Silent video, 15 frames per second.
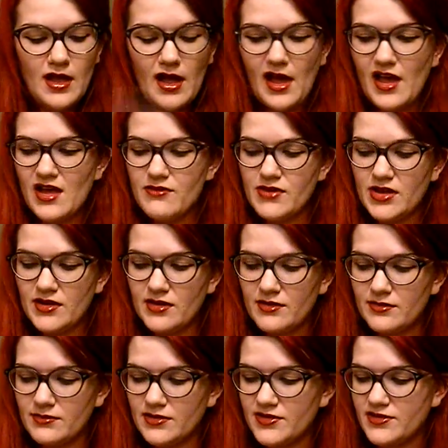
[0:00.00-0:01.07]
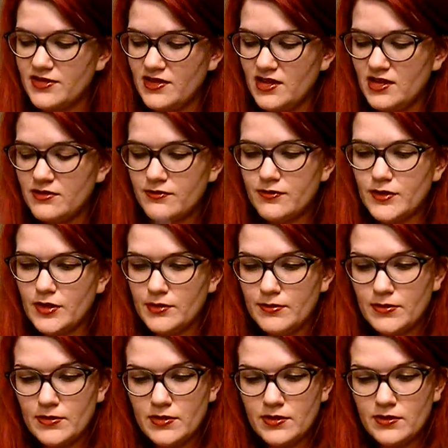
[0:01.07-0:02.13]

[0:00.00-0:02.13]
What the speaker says: I have a receipt from